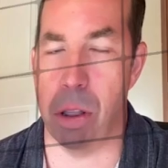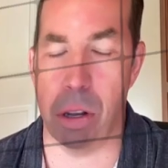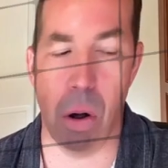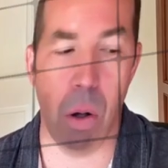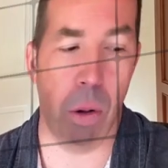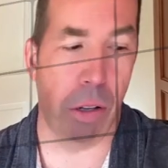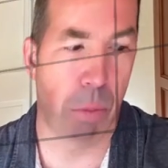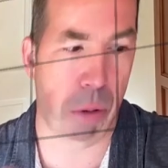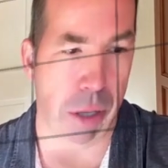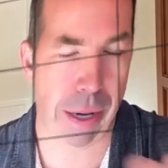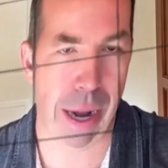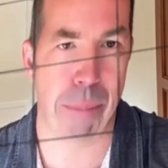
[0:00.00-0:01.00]
the goal is
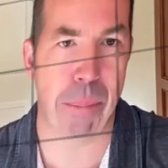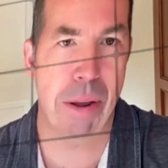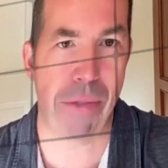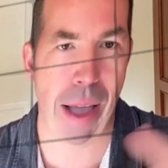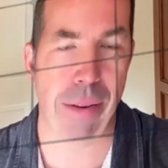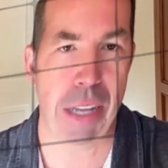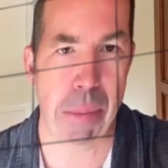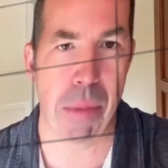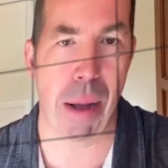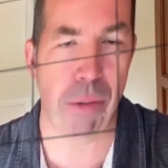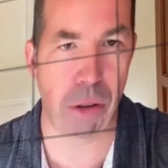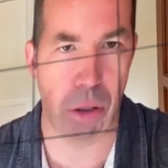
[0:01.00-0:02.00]
really kind of beat that team
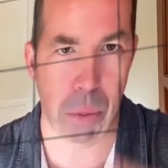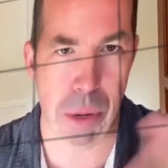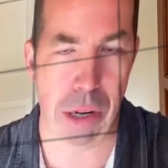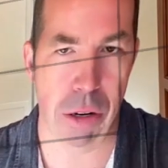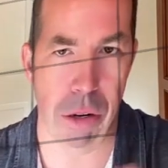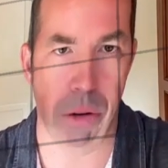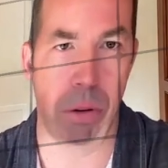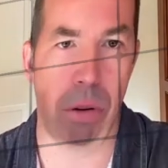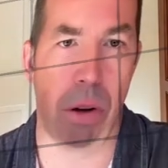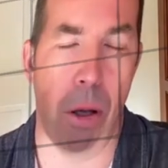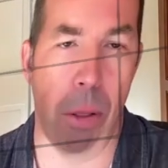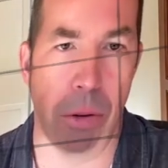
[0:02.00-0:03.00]
up so that we can do
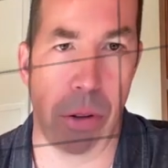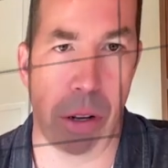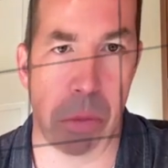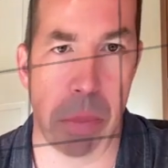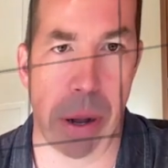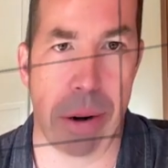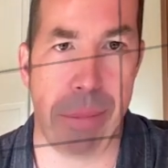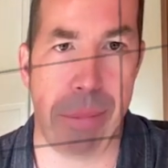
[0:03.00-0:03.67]
all those things better.